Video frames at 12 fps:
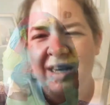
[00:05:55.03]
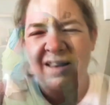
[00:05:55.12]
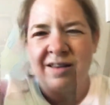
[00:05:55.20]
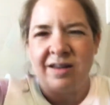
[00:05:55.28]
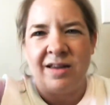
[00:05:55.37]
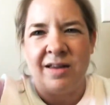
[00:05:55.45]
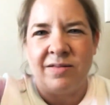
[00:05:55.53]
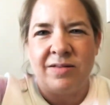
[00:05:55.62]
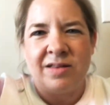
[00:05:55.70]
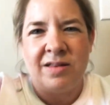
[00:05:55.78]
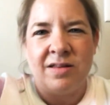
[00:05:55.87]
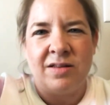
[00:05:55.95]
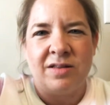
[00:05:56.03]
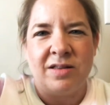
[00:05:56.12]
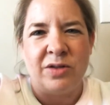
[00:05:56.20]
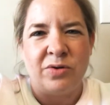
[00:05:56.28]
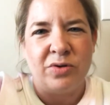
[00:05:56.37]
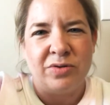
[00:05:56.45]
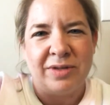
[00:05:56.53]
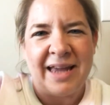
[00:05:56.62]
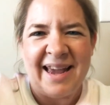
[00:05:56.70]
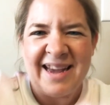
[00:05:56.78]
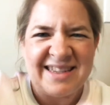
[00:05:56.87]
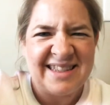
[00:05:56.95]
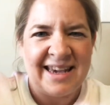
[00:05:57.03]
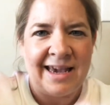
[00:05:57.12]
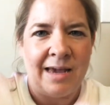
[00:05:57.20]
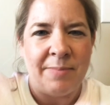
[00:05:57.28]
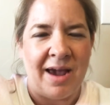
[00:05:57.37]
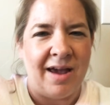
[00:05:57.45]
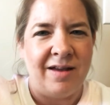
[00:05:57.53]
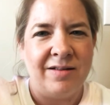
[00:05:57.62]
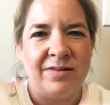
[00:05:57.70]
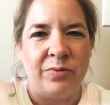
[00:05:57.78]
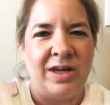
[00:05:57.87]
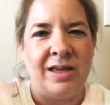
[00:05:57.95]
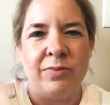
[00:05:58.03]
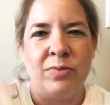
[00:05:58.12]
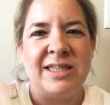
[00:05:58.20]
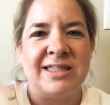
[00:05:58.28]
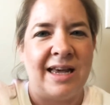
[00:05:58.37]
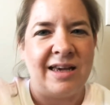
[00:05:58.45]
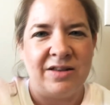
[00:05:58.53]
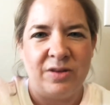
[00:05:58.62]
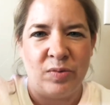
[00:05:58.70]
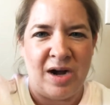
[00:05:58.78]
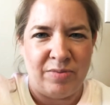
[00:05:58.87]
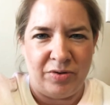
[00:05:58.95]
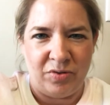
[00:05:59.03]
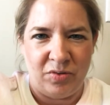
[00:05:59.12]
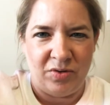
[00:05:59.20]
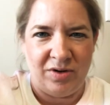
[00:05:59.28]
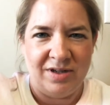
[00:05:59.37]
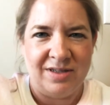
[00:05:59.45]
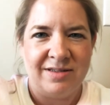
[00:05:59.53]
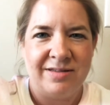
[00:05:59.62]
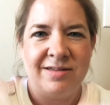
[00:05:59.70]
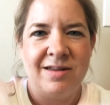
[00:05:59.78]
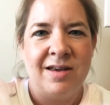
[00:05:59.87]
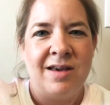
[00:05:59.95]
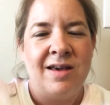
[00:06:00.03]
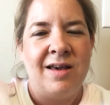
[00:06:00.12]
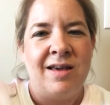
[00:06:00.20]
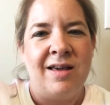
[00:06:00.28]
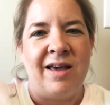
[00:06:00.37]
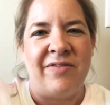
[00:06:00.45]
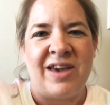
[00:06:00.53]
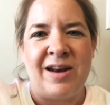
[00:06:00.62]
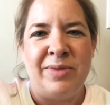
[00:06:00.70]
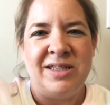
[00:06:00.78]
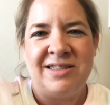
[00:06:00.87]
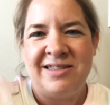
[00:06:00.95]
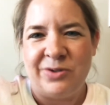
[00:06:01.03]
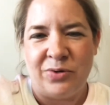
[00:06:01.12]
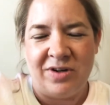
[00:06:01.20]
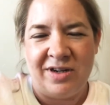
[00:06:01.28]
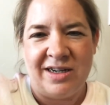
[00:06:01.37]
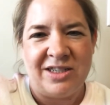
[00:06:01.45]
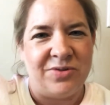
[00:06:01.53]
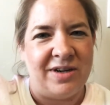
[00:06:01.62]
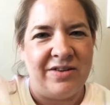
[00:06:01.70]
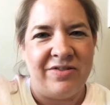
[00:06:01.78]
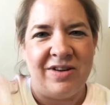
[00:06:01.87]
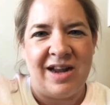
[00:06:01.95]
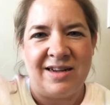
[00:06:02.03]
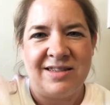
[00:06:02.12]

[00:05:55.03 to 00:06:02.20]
the little eggs came out. We recycled the Rainbocorns. I've got them in storage, ready for next